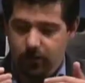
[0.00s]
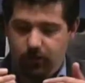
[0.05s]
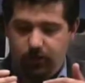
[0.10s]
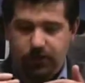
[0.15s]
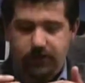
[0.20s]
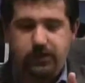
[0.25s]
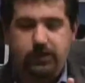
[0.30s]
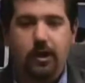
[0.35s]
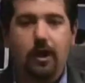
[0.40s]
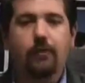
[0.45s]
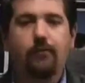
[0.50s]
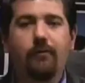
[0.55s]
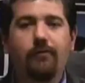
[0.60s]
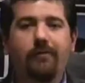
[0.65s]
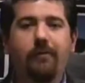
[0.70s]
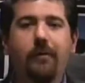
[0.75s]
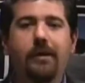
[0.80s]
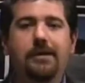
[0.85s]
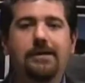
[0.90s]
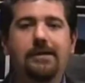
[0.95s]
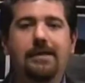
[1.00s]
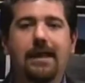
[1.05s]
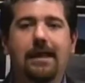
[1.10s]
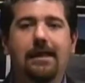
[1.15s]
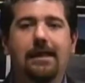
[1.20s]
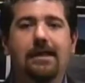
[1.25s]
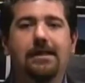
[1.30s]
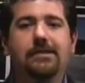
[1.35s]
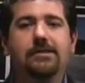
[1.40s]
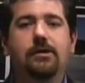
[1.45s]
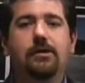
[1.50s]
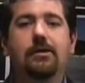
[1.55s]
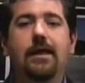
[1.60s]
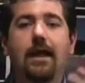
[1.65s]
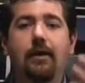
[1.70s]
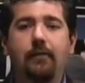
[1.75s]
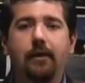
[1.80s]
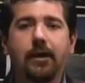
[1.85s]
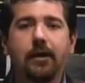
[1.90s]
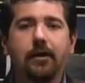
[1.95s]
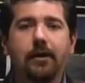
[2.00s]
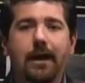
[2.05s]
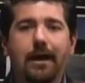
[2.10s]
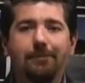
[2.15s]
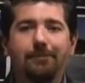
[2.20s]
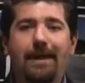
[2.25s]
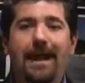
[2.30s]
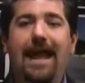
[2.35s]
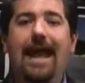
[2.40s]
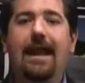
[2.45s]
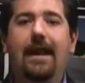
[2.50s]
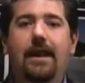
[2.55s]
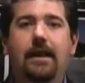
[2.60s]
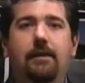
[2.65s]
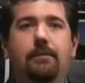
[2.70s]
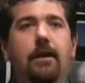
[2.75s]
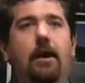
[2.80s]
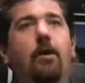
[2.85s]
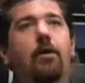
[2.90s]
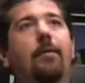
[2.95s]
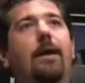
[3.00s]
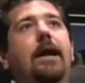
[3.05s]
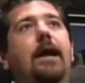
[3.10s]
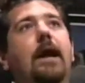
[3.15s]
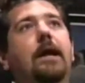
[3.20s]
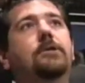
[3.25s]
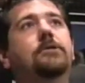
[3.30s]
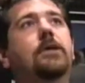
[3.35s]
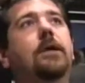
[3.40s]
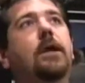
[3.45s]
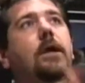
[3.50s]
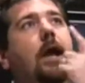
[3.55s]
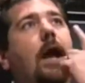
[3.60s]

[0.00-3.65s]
can start referring to that list, so that way you're not panicked about, oh my gosh,